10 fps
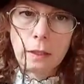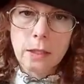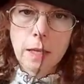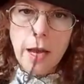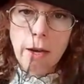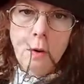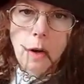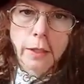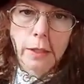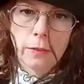This is a higher
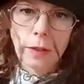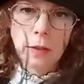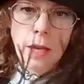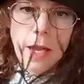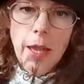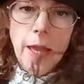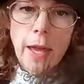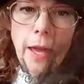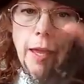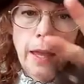quality feather.
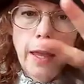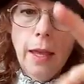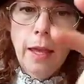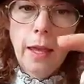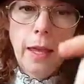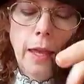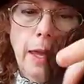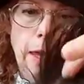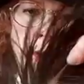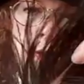
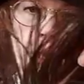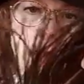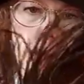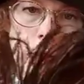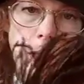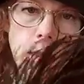And